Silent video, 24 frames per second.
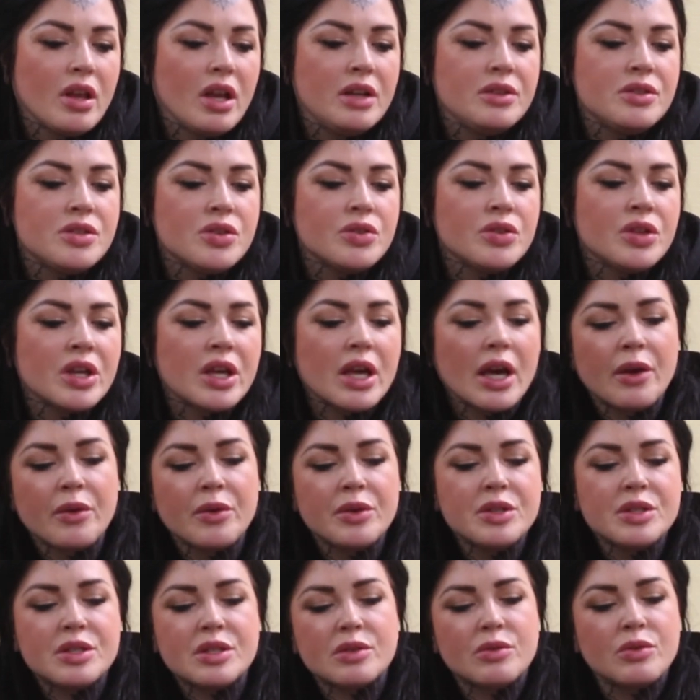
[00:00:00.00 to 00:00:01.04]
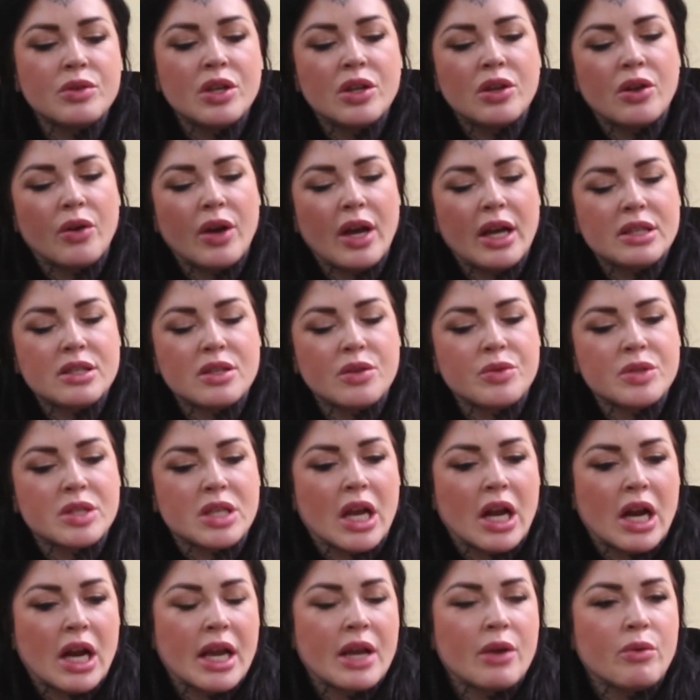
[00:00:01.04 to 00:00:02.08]
And so, like, I was, you know, as it was
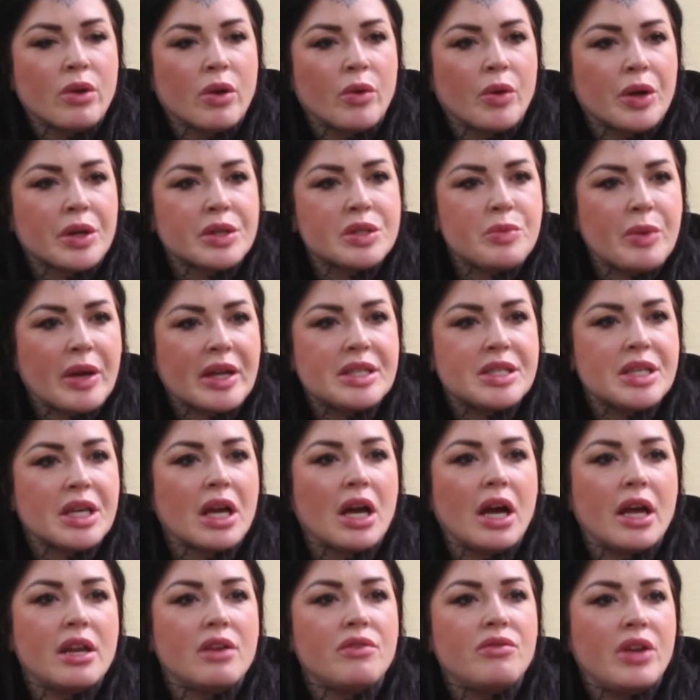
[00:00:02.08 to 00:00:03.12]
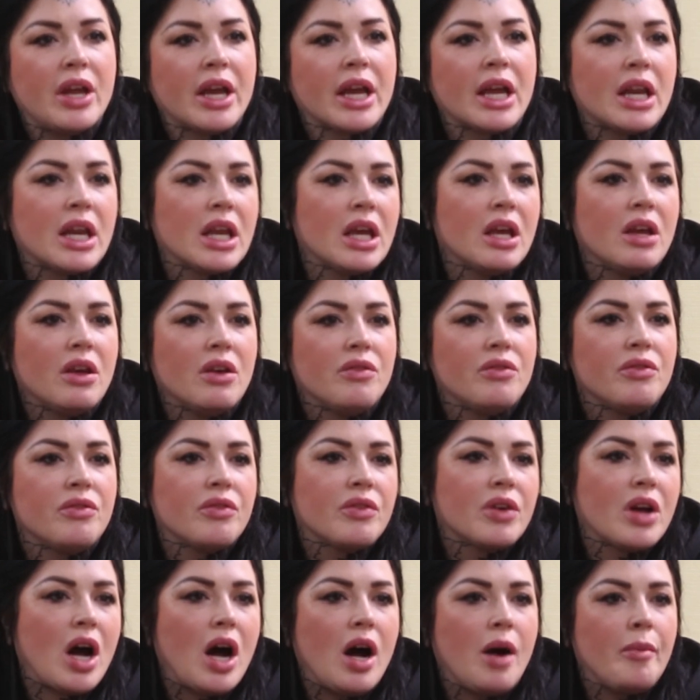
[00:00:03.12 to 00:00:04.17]
airing, we were expecting kind of
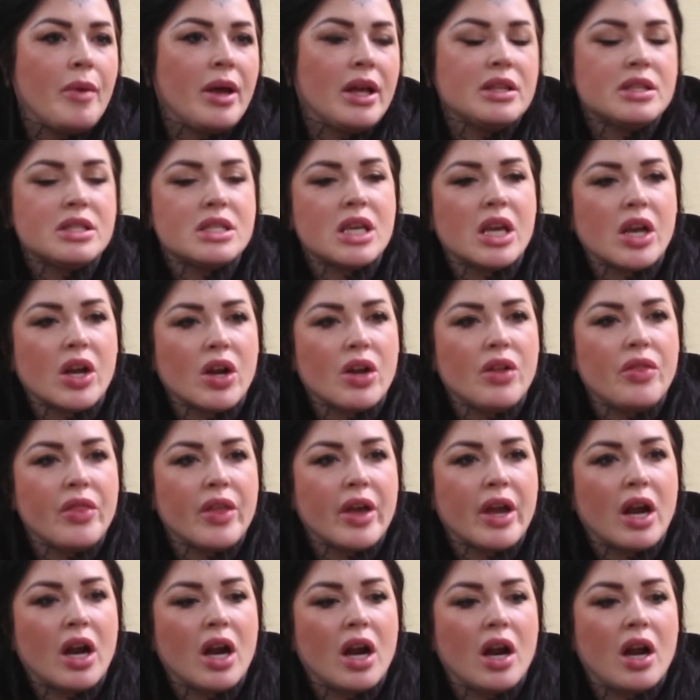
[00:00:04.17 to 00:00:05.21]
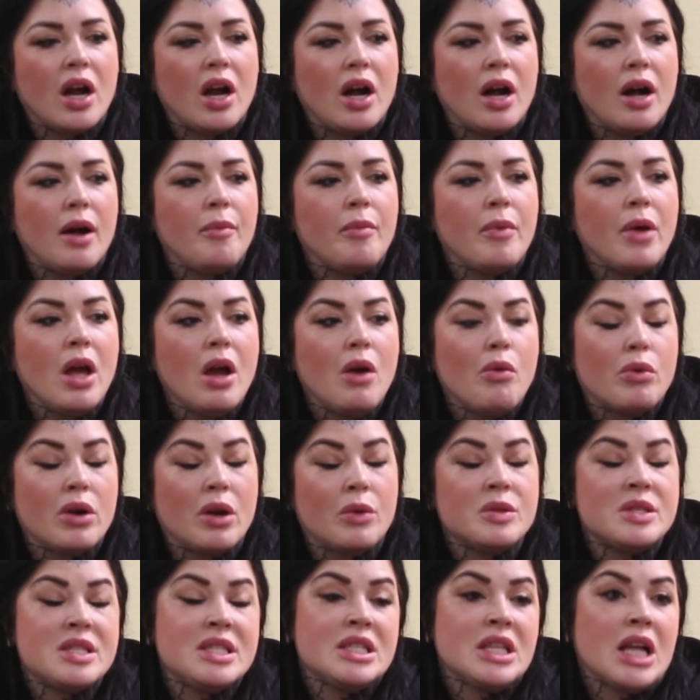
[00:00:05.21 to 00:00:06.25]
negative comments here and there. What
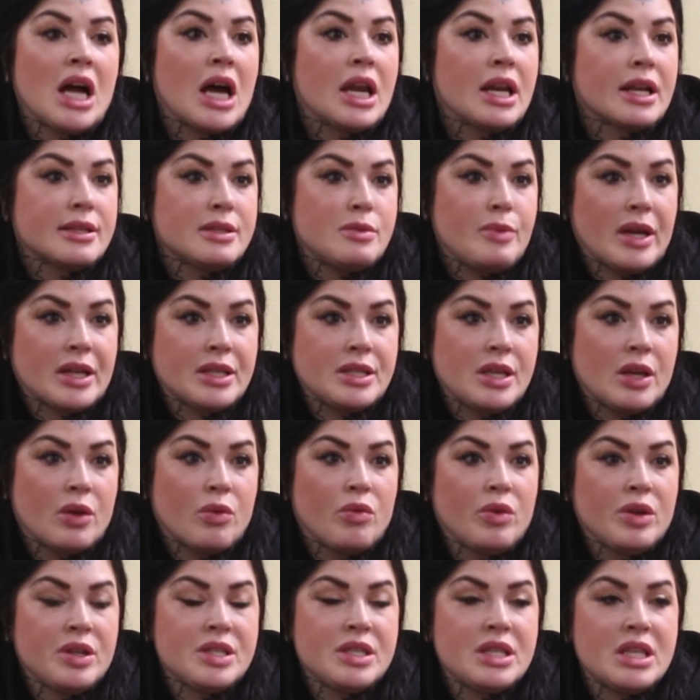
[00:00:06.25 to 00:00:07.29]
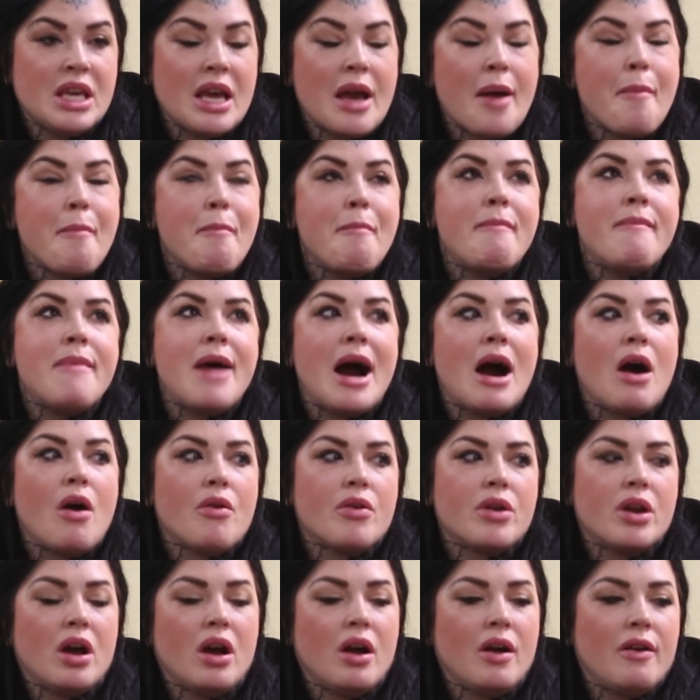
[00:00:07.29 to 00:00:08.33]
I was not expecting was the
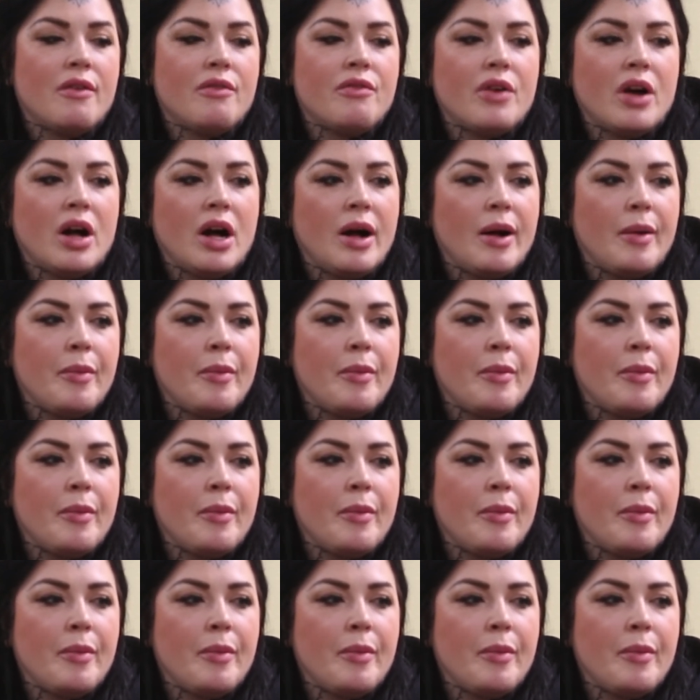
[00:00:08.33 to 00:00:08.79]
amount of